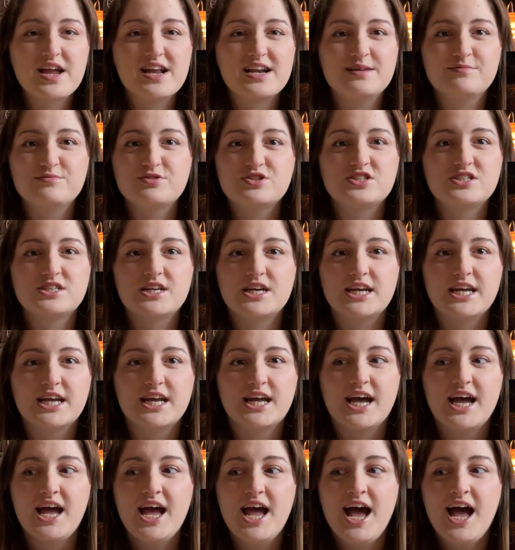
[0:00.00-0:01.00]
and I'm just
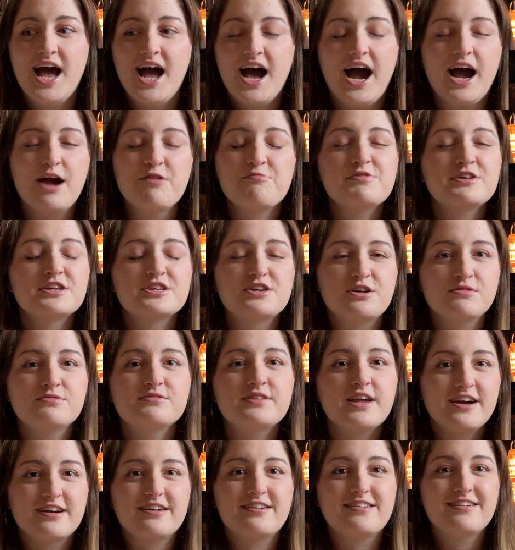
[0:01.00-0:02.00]
like, I want to go
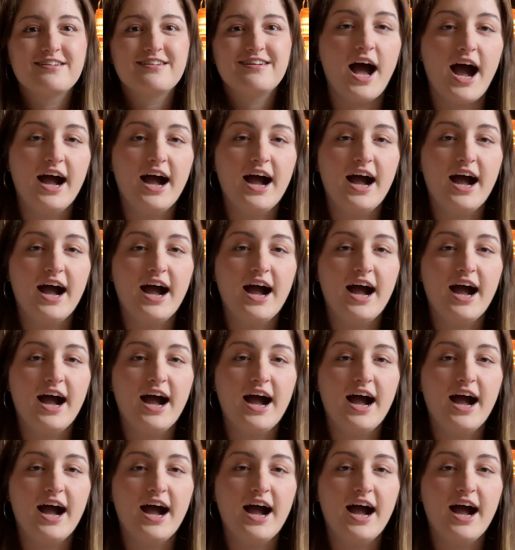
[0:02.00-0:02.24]
there.